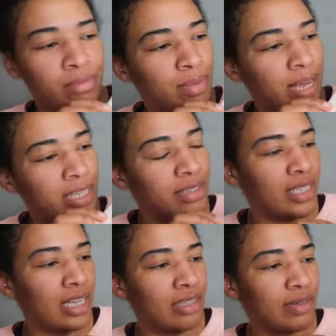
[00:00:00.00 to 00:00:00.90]
but you can
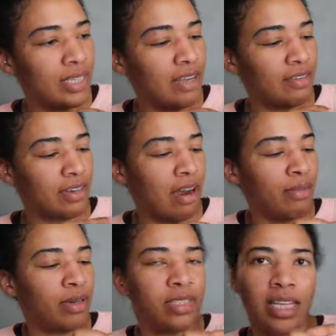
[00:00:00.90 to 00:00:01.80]
tell in real life with your
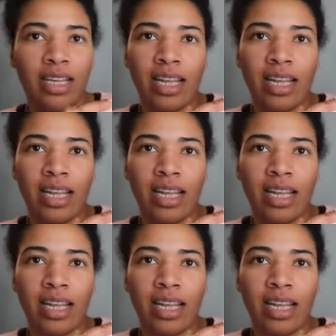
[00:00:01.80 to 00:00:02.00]
eyeballs and